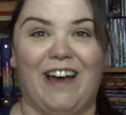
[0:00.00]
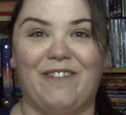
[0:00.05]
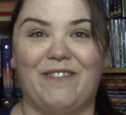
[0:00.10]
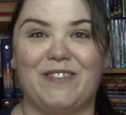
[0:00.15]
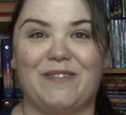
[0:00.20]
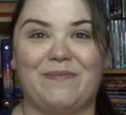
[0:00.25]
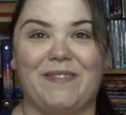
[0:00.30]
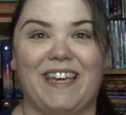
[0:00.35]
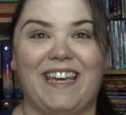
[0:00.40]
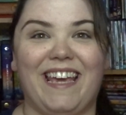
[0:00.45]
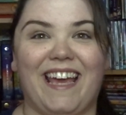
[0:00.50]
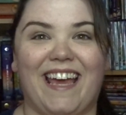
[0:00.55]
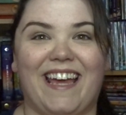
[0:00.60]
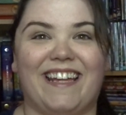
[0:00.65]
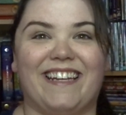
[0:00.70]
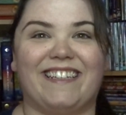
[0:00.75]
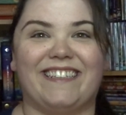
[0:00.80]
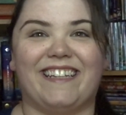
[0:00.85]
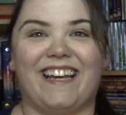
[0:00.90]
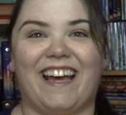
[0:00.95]
out with me
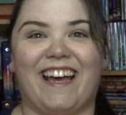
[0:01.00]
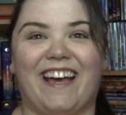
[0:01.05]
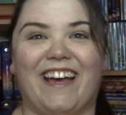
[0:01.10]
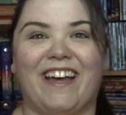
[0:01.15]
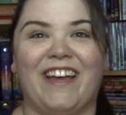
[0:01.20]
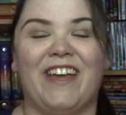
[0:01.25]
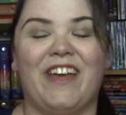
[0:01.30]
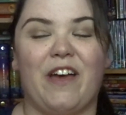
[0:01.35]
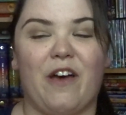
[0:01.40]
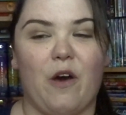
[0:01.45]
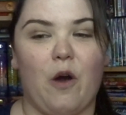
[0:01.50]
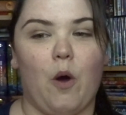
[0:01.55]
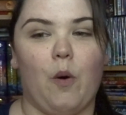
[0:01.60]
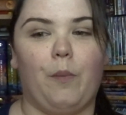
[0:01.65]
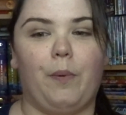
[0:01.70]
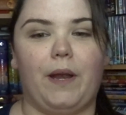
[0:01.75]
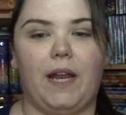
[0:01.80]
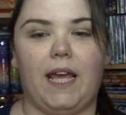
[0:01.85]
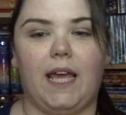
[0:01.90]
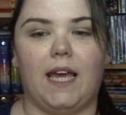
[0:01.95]
and
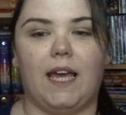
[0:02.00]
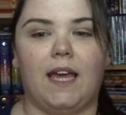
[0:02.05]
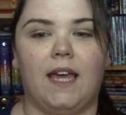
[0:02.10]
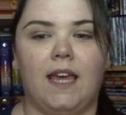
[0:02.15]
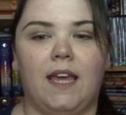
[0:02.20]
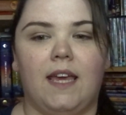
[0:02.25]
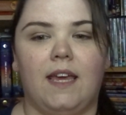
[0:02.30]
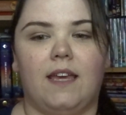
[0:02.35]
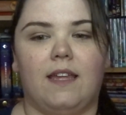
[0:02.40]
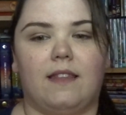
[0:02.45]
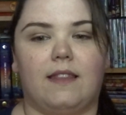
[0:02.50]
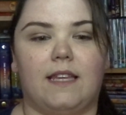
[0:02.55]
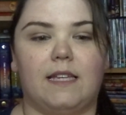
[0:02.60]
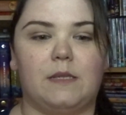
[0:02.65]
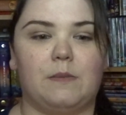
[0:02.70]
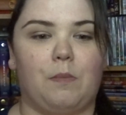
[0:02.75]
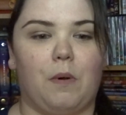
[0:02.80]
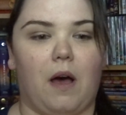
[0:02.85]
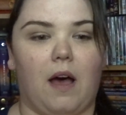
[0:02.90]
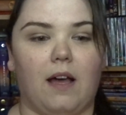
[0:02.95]
opening
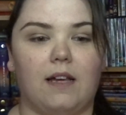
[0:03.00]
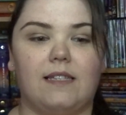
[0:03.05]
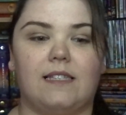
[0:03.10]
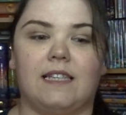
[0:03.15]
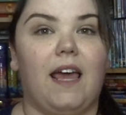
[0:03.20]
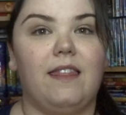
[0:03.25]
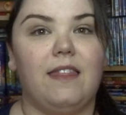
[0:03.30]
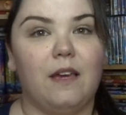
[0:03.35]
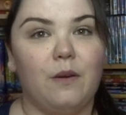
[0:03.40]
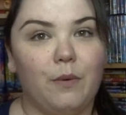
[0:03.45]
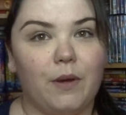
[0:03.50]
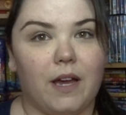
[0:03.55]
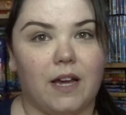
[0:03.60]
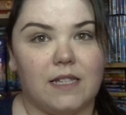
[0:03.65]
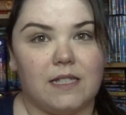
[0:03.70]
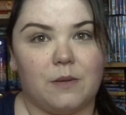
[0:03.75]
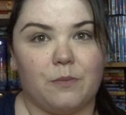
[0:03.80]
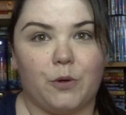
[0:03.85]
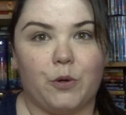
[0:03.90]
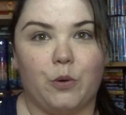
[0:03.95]
this box. I think we
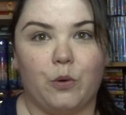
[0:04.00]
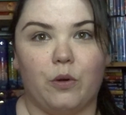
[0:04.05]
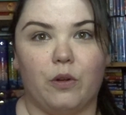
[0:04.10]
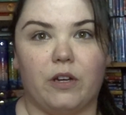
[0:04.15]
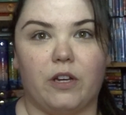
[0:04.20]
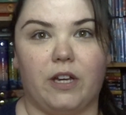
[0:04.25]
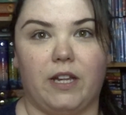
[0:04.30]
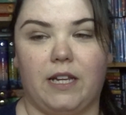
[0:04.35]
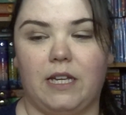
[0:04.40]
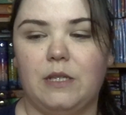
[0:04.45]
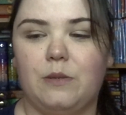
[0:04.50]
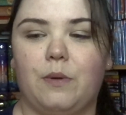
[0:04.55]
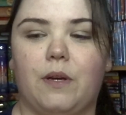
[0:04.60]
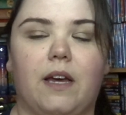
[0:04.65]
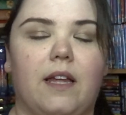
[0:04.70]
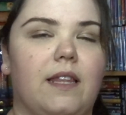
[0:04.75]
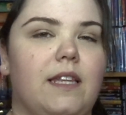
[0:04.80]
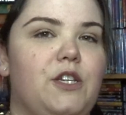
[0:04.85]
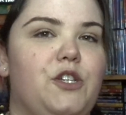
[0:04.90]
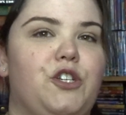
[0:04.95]
got some cool goodies. We
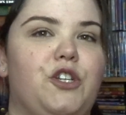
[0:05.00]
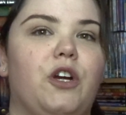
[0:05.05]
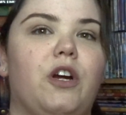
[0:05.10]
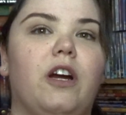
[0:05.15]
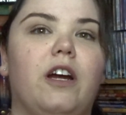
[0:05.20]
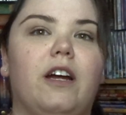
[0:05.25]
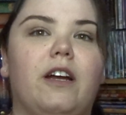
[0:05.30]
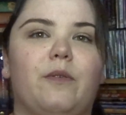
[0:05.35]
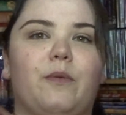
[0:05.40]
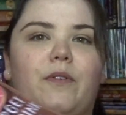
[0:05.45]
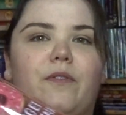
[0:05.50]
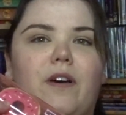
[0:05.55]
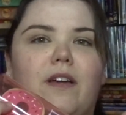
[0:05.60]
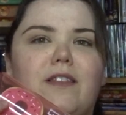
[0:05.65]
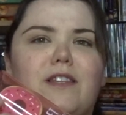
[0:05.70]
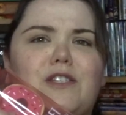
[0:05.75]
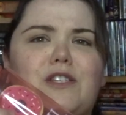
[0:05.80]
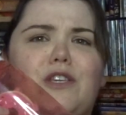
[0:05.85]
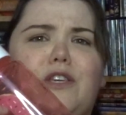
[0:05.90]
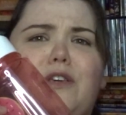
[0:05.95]
got this shirt, we've
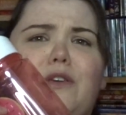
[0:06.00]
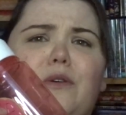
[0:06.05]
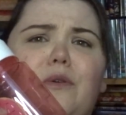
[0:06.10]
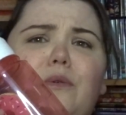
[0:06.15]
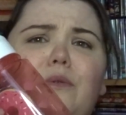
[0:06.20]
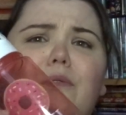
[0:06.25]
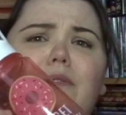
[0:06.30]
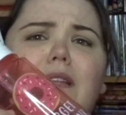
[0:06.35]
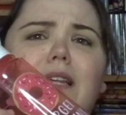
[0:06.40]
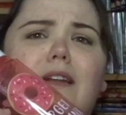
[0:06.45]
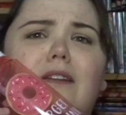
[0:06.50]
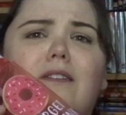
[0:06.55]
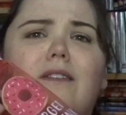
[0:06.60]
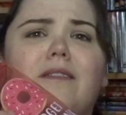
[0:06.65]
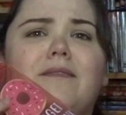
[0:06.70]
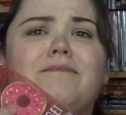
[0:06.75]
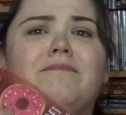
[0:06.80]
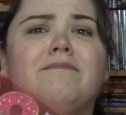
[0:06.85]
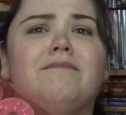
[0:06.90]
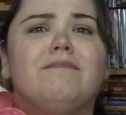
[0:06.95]
got this cute
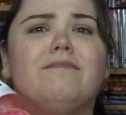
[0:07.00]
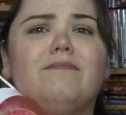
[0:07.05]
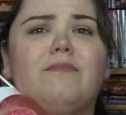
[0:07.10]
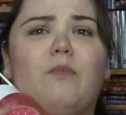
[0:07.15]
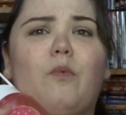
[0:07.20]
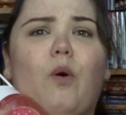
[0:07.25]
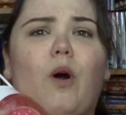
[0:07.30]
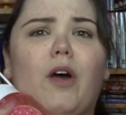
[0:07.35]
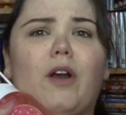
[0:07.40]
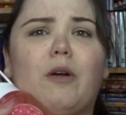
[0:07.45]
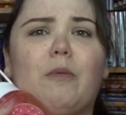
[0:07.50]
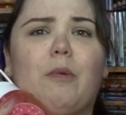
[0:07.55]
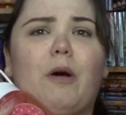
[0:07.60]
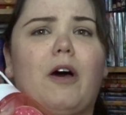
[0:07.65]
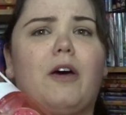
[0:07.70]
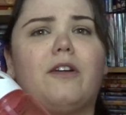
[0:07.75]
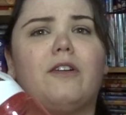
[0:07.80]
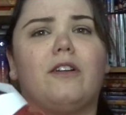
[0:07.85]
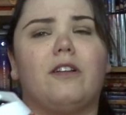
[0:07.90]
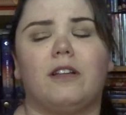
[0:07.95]
little water
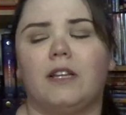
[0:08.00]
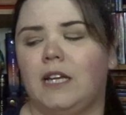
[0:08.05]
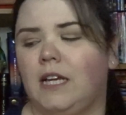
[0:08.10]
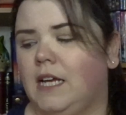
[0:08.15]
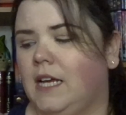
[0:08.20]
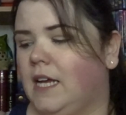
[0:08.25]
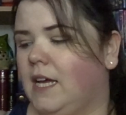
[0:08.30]
bottle,